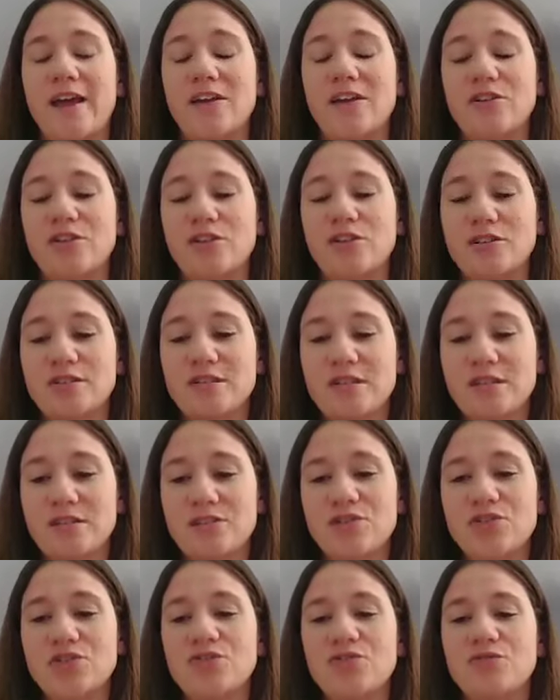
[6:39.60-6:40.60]
had looked
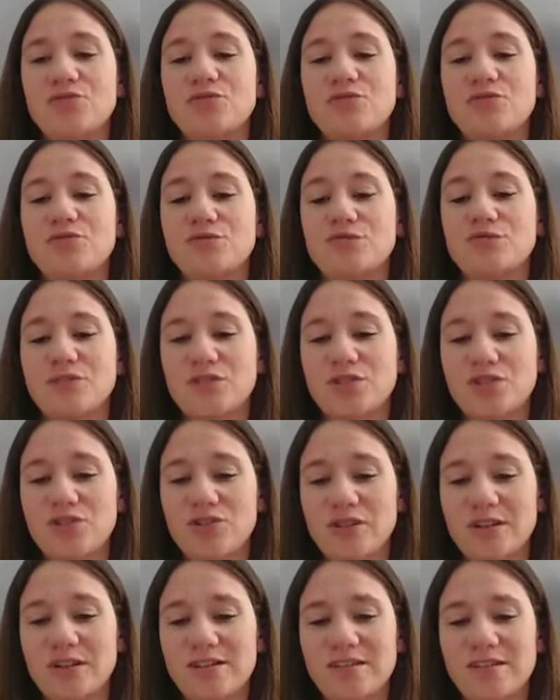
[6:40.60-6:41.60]
into
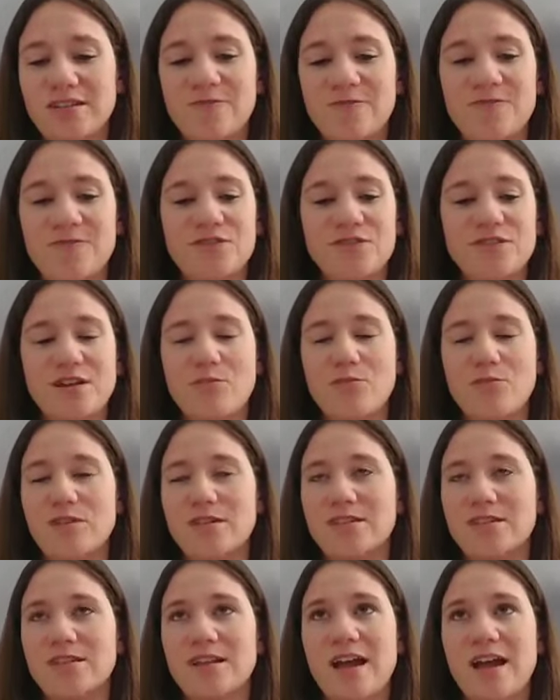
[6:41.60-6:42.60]
surrogacy, for some
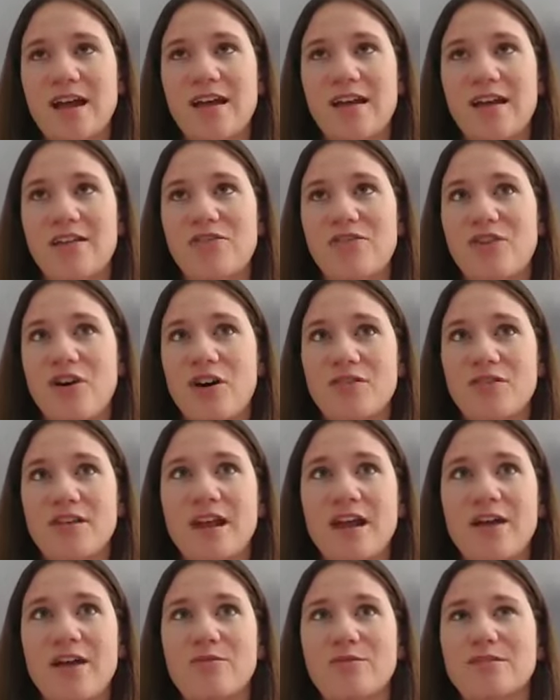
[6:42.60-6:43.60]
reason, I had thought
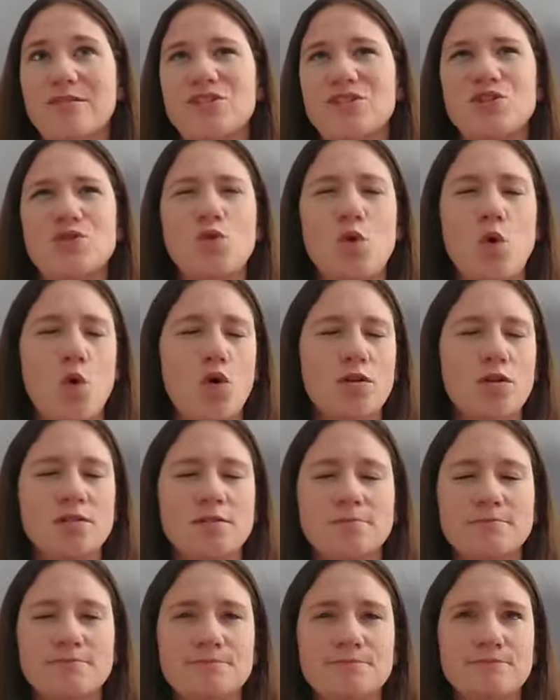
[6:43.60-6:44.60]
that I was too
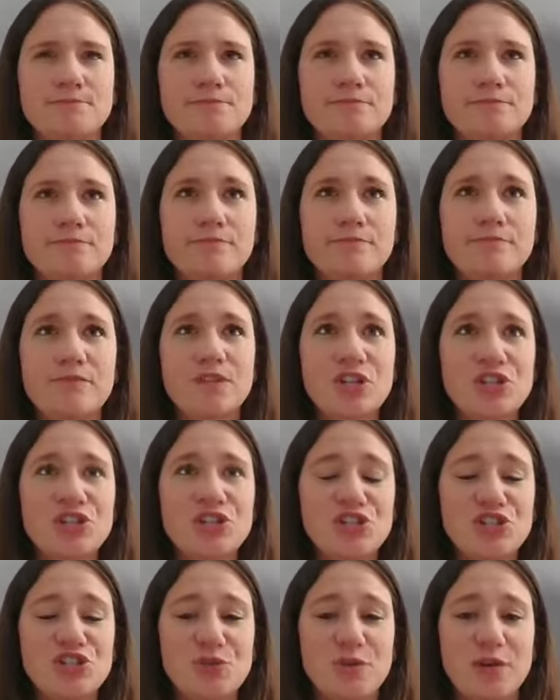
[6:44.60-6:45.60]
old
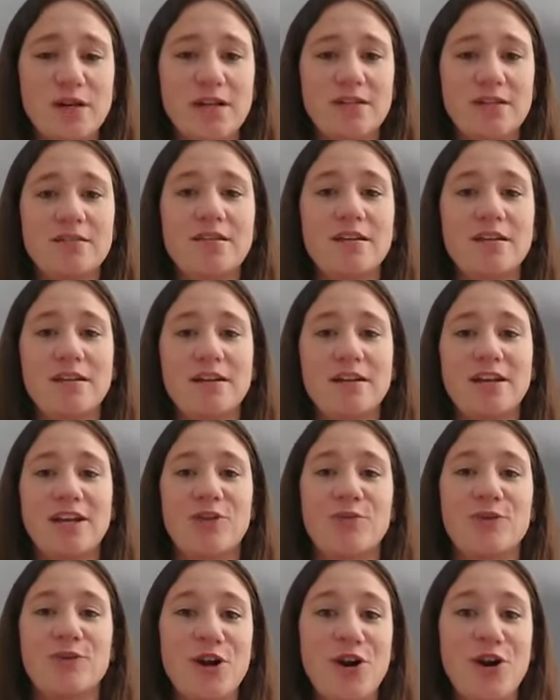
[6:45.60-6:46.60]
to do it.
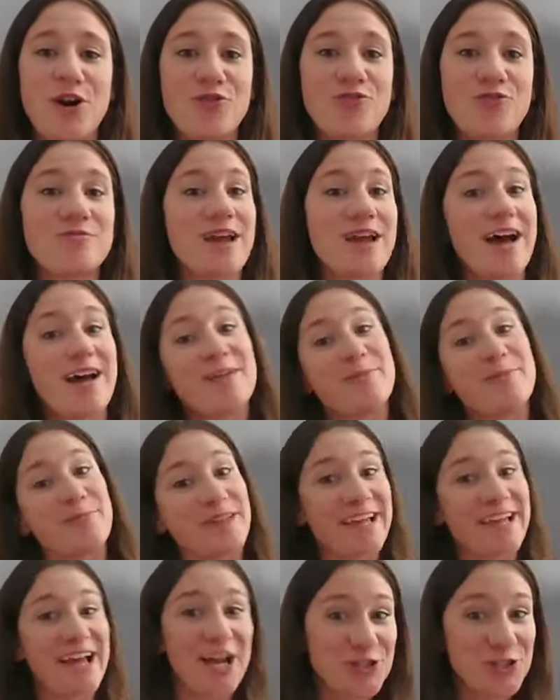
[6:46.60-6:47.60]
Here we go, not
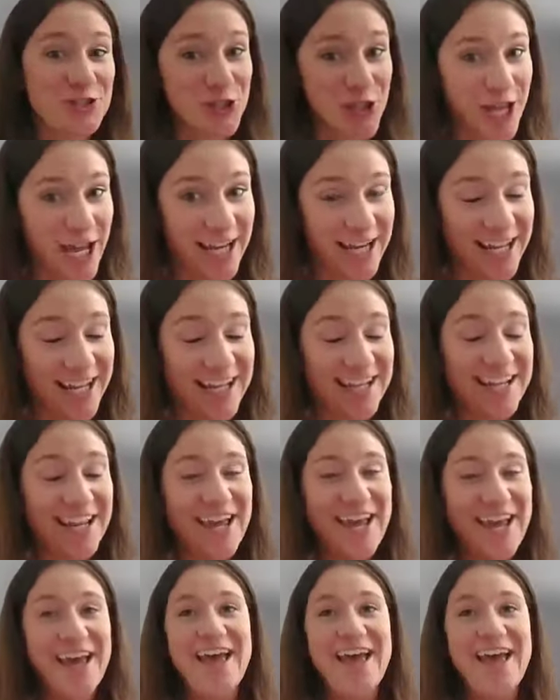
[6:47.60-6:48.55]
being educated.